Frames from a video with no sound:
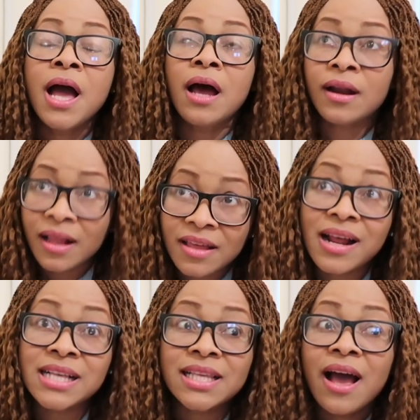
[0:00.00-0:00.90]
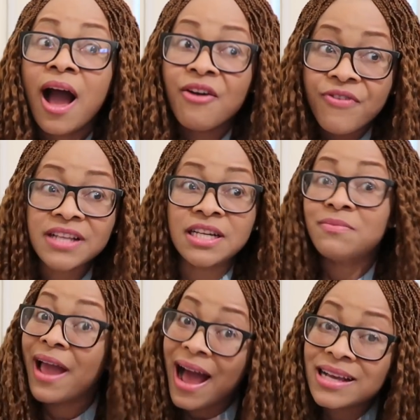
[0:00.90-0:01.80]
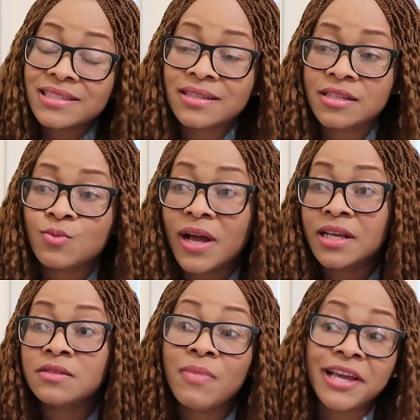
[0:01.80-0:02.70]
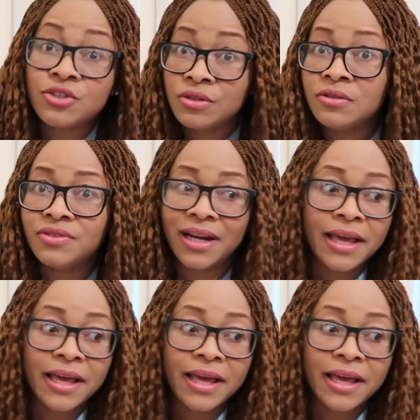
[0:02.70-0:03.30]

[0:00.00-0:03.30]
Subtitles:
Another thing that's affected my accent as well is my children.